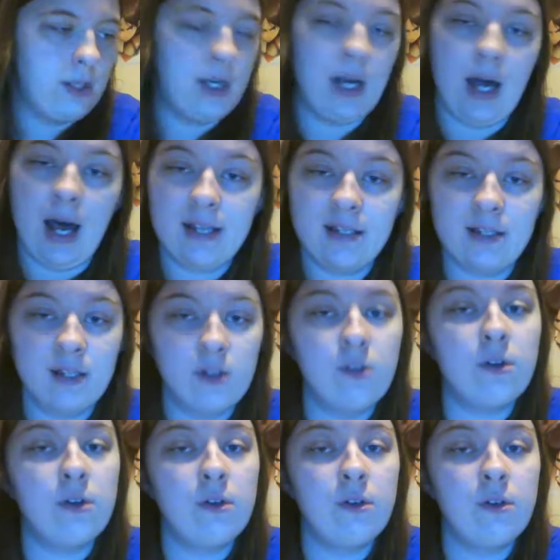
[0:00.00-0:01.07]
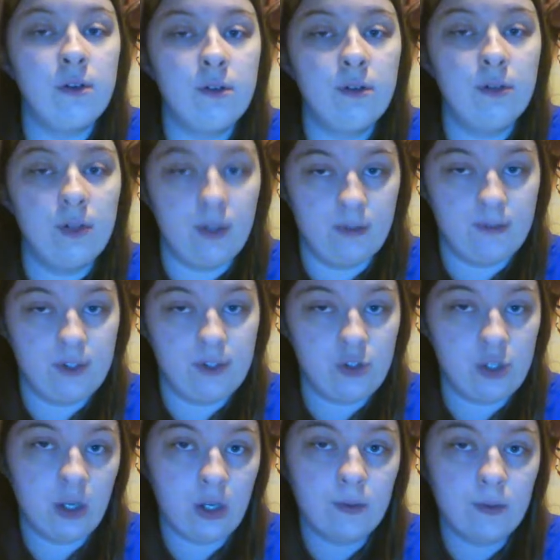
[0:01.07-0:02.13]
I still love the
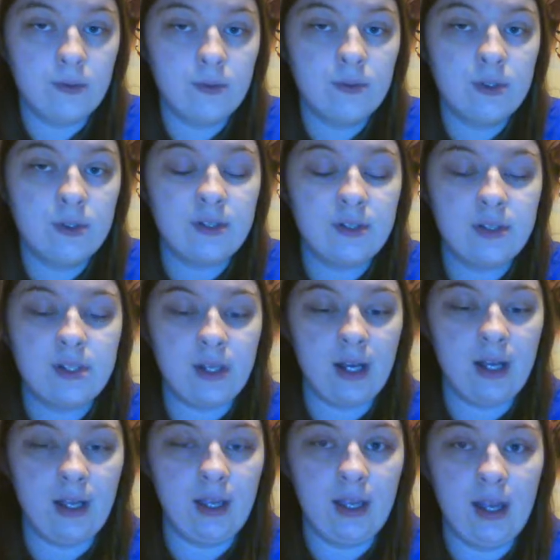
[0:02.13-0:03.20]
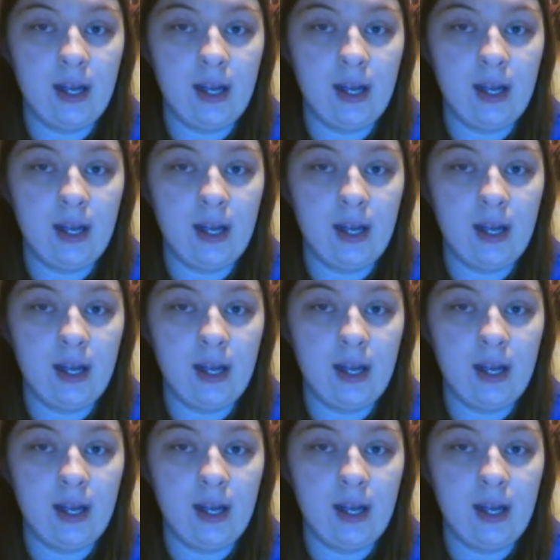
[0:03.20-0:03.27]
show to this day.